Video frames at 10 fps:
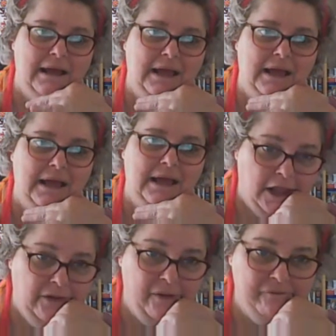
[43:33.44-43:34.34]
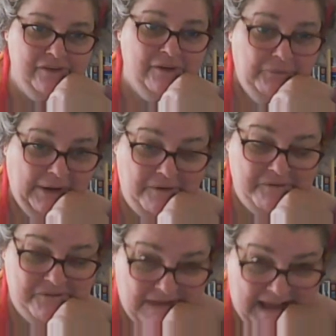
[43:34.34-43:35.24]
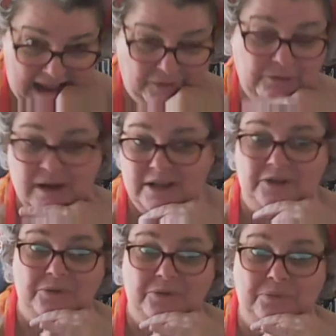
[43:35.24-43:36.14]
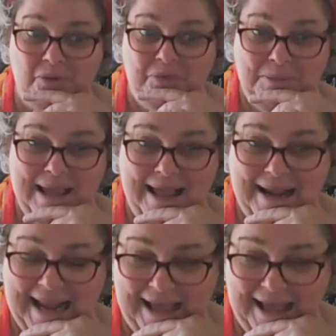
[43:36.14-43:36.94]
some very, very valid criticisms of the man out there.